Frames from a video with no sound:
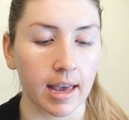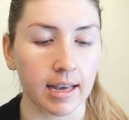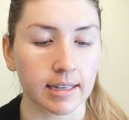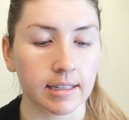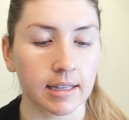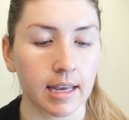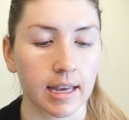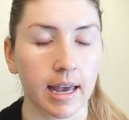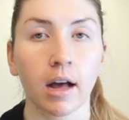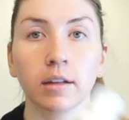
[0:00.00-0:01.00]
is
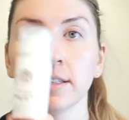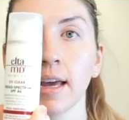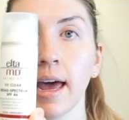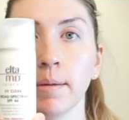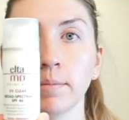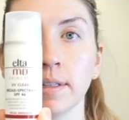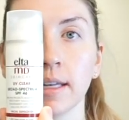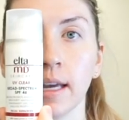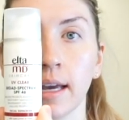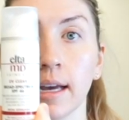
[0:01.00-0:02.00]
the Elta
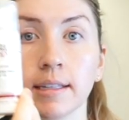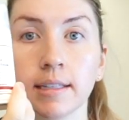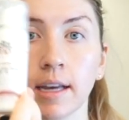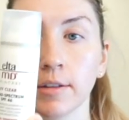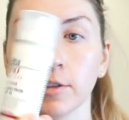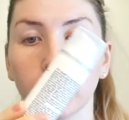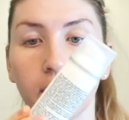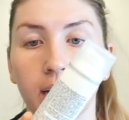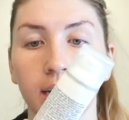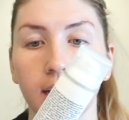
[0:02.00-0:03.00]
MD sunscreen.